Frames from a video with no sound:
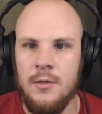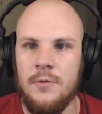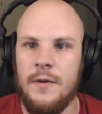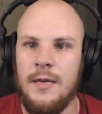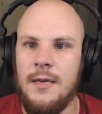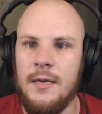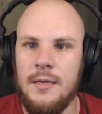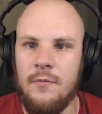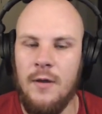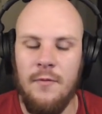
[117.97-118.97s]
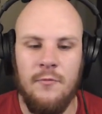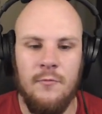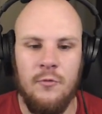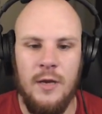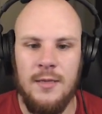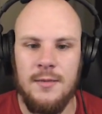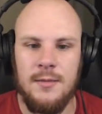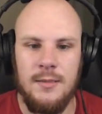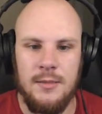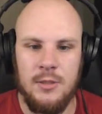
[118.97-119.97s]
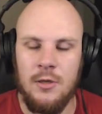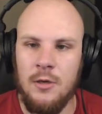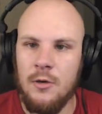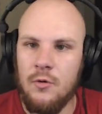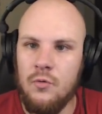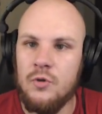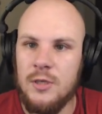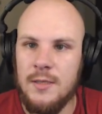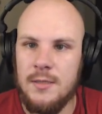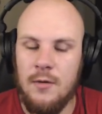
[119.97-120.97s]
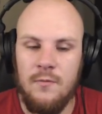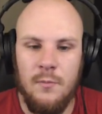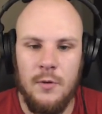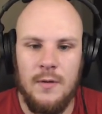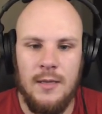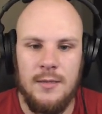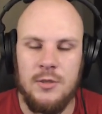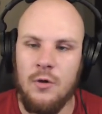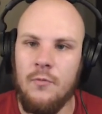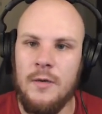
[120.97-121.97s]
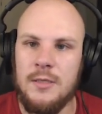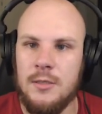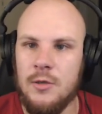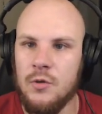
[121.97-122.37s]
So we can hear that we have created this cool synth sound, but that it's always